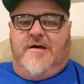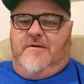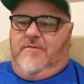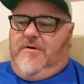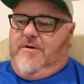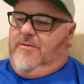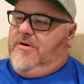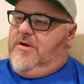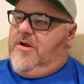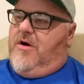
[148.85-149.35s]
We
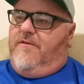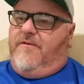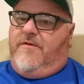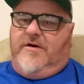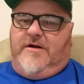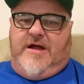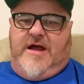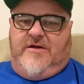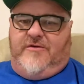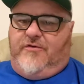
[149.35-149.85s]
went over,
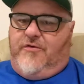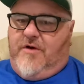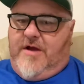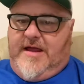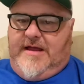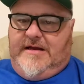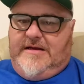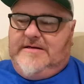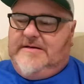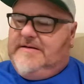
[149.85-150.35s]
got
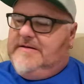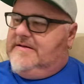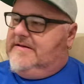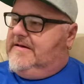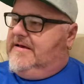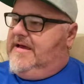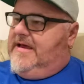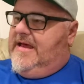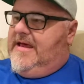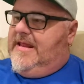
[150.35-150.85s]
trained,
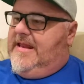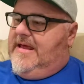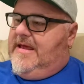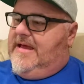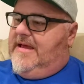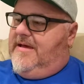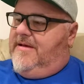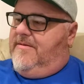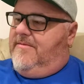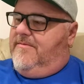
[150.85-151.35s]

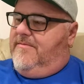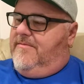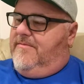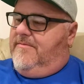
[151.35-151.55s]
and